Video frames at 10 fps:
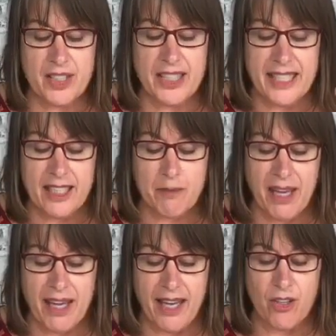a heating
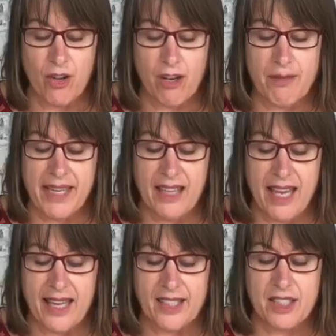pad on my
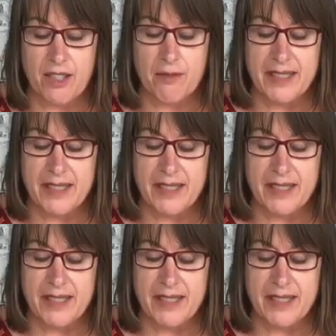legs